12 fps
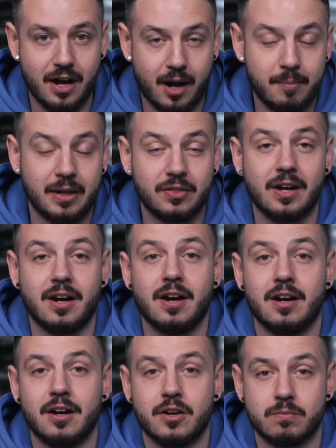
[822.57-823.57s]
I mean
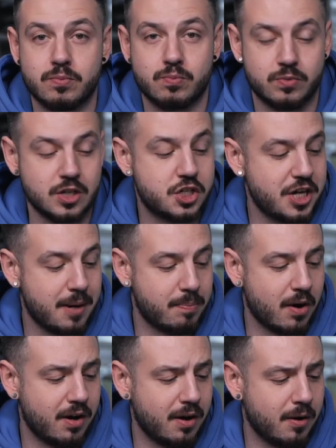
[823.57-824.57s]
the shape,
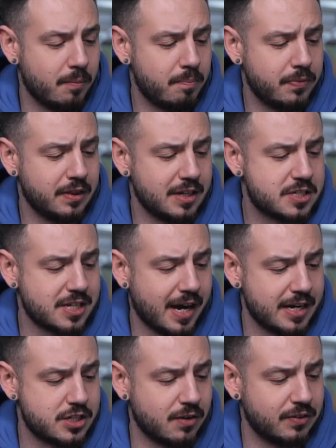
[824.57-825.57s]
the
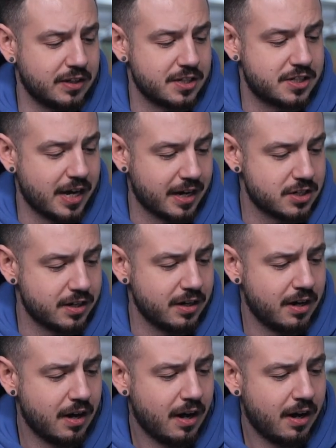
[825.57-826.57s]
size of the detector.
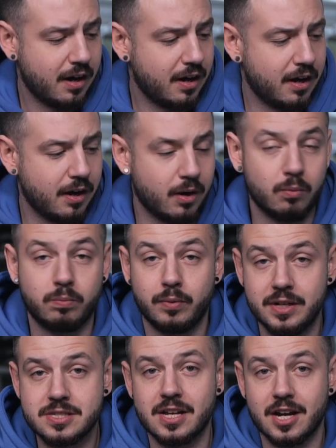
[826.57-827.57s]

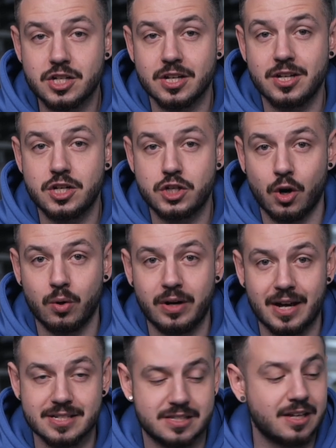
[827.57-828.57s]
It's actually showed
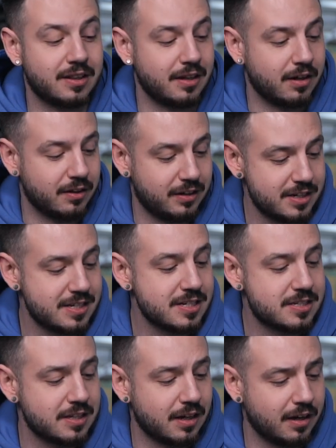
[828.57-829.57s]
us that there's
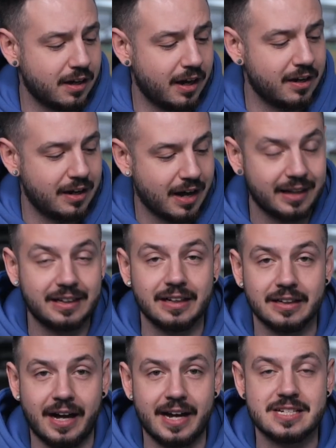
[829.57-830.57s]
another
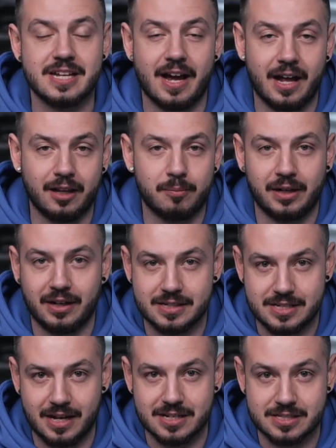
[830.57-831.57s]
light element
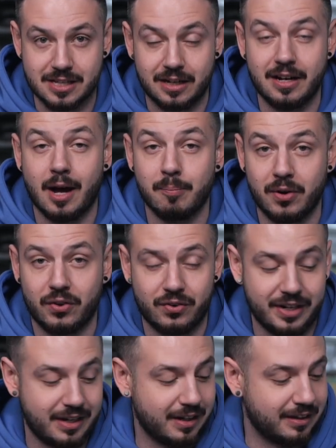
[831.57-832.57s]
exists, the number
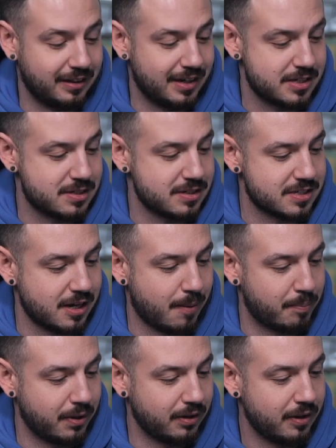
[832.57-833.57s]
3 in this
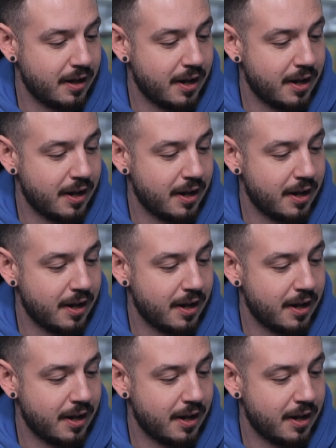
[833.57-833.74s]
sample.